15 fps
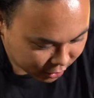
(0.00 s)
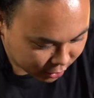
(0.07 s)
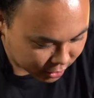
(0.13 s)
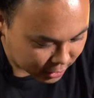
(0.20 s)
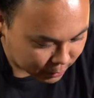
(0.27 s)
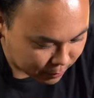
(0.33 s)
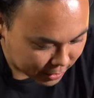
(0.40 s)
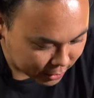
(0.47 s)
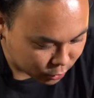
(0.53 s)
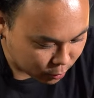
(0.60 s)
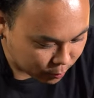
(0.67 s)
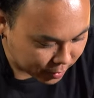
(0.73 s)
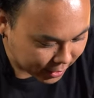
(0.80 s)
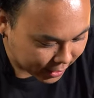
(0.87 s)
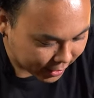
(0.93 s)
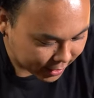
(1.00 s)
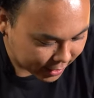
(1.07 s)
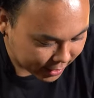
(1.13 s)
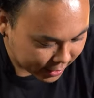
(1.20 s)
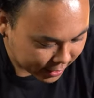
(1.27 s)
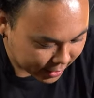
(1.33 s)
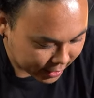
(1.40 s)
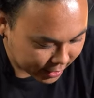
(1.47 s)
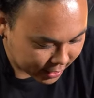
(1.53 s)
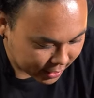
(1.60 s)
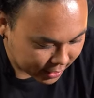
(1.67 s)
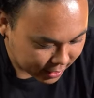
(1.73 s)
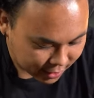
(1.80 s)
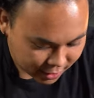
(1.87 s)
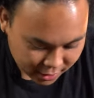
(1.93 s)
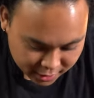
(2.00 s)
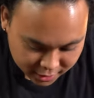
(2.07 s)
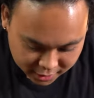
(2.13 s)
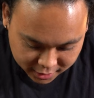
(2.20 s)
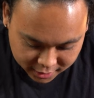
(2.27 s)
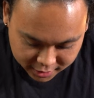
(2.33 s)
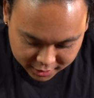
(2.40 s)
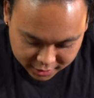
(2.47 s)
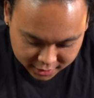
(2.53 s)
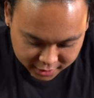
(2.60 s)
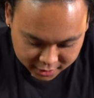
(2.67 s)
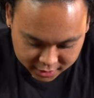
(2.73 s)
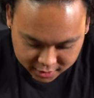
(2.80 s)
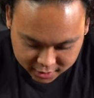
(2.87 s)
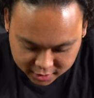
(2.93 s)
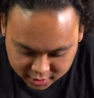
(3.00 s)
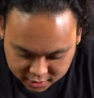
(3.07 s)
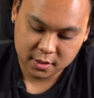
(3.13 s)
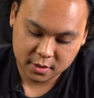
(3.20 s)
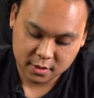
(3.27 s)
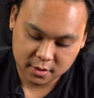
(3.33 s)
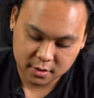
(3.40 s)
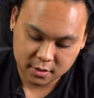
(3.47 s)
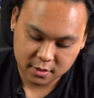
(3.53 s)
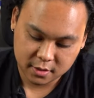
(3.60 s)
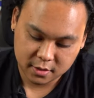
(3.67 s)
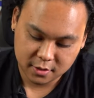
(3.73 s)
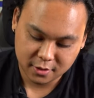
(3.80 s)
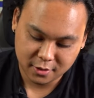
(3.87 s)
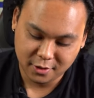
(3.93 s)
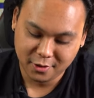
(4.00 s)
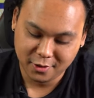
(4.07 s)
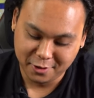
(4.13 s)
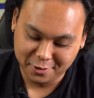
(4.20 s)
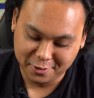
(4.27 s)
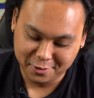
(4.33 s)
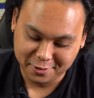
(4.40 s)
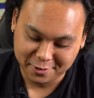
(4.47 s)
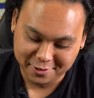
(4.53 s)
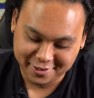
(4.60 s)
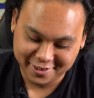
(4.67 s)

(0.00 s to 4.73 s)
Oh, it splits open like that. Yeah. Oh. Okay. No, no, no, no, no. No, no, no. no.